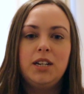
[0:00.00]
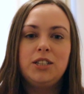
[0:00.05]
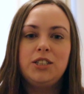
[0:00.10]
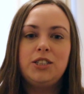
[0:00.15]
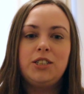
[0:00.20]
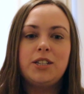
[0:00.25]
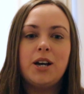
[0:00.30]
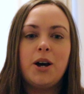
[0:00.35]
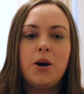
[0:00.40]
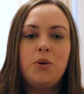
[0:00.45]

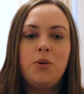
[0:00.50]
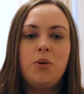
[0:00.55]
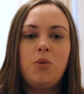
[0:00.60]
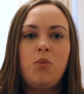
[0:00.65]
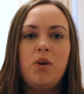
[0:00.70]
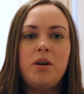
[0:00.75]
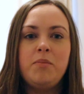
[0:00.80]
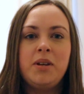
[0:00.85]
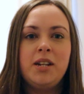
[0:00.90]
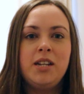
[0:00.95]
So
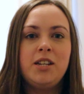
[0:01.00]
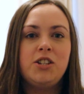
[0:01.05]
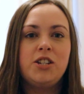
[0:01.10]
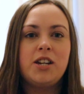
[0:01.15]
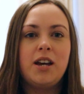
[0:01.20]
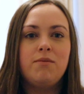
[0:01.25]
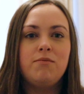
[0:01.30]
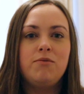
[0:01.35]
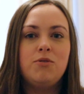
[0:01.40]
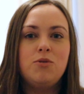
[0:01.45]
women in
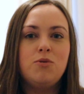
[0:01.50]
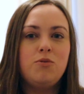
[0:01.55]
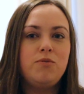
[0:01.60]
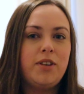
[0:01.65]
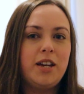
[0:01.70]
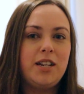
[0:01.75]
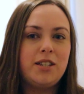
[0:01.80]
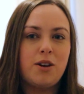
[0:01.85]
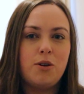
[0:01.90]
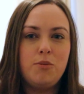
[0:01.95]
general,
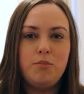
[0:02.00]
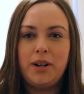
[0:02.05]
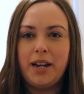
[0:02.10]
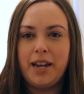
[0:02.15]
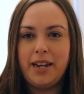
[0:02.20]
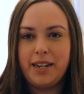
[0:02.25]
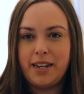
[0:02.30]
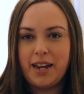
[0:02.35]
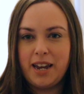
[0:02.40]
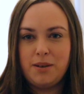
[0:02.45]
they don't
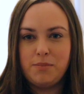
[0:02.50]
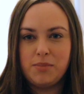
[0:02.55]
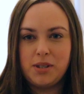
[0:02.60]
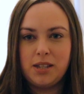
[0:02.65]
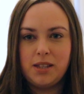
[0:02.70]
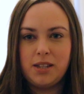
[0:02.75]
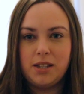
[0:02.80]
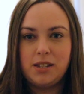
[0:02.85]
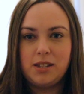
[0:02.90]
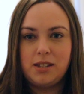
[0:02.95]
play games
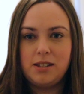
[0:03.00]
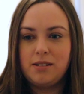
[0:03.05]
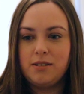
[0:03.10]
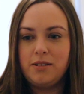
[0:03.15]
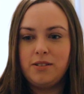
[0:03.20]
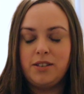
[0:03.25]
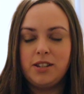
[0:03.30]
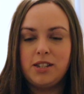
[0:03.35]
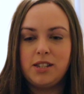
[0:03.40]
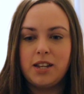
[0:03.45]
at
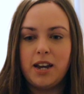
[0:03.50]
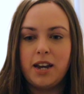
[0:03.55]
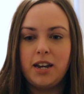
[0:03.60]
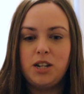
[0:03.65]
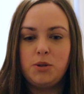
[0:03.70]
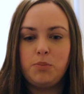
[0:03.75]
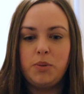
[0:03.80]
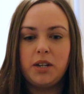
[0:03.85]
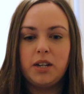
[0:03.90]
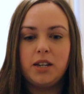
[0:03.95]
this
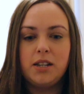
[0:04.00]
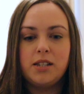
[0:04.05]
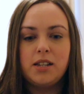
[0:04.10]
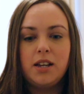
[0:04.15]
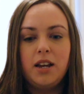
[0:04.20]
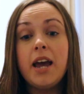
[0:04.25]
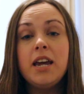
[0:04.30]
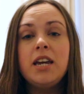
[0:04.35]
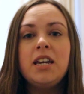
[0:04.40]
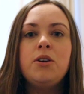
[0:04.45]
age. Because
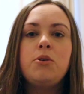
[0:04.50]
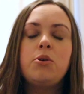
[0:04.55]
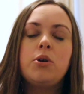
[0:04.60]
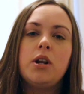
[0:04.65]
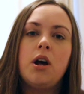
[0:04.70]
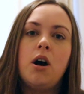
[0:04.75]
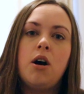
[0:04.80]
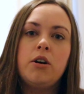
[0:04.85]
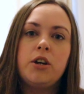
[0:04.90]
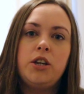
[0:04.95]
A, you
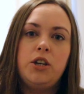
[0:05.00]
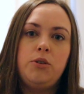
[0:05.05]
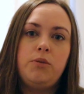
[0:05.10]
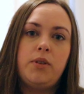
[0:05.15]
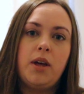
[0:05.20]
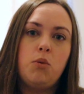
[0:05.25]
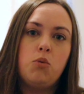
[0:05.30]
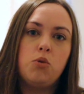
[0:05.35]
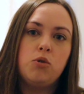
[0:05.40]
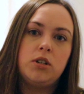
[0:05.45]
could argue
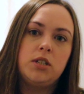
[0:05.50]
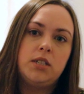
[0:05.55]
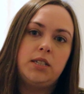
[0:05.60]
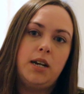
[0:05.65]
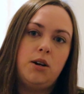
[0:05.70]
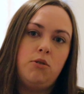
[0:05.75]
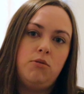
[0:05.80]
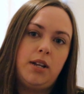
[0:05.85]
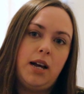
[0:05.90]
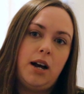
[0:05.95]
they want to
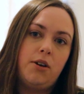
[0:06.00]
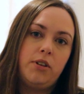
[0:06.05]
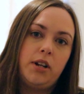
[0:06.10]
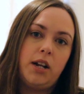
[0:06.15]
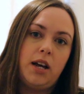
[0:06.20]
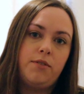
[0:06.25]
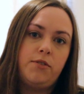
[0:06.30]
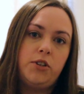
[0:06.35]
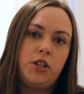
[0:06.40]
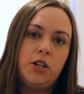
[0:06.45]
settle down and
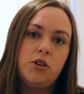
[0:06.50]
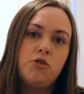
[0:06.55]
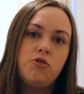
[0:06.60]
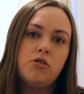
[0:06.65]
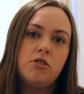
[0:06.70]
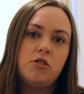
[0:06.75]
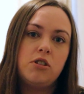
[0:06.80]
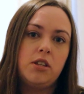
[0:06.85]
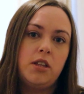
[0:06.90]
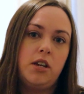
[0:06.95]
have
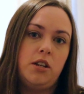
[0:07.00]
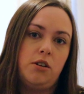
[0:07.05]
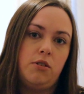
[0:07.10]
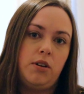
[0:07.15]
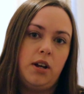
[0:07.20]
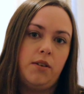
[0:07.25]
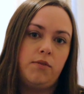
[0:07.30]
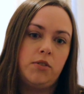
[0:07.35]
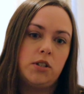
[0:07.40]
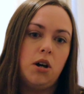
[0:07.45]
children, so they
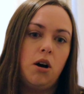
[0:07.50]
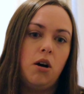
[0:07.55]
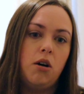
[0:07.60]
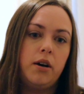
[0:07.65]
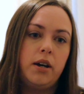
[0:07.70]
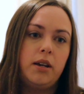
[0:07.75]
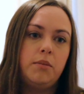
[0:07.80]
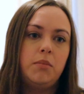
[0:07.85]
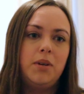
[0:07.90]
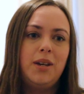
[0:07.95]
don't have
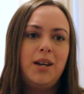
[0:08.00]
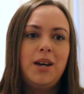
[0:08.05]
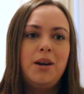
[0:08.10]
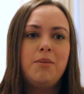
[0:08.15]
time.